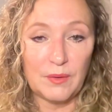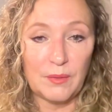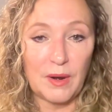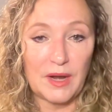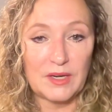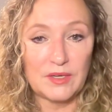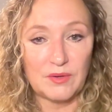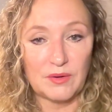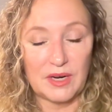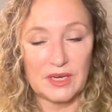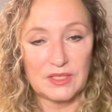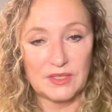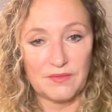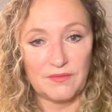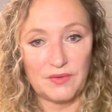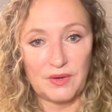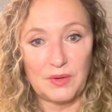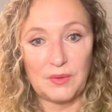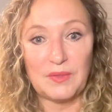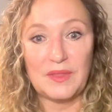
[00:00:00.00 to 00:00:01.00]
right direction
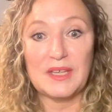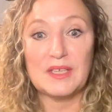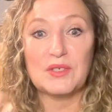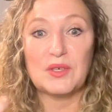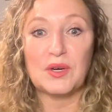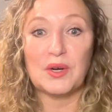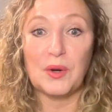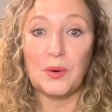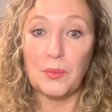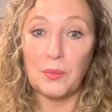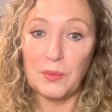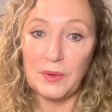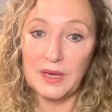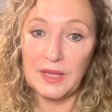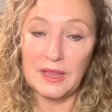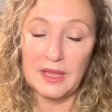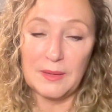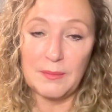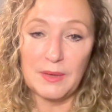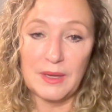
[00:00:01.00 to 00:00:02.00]
for you things are going to
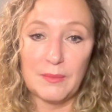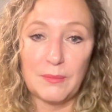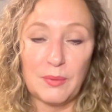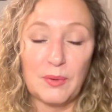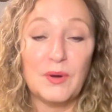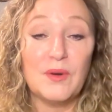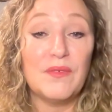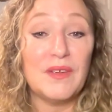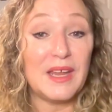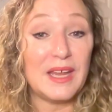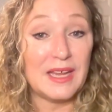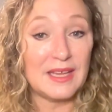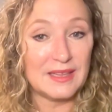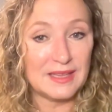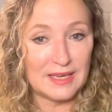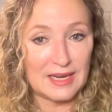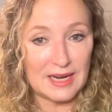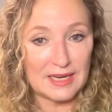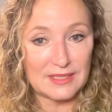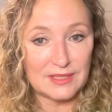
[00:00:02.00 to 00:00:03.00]
really be improving in
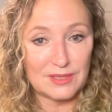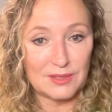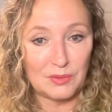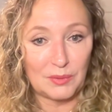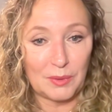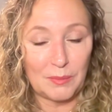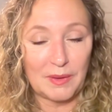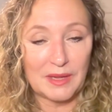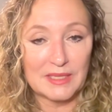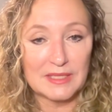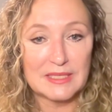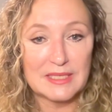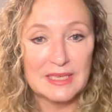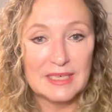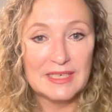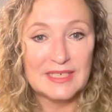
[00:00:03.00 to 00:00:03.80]
the next 3 months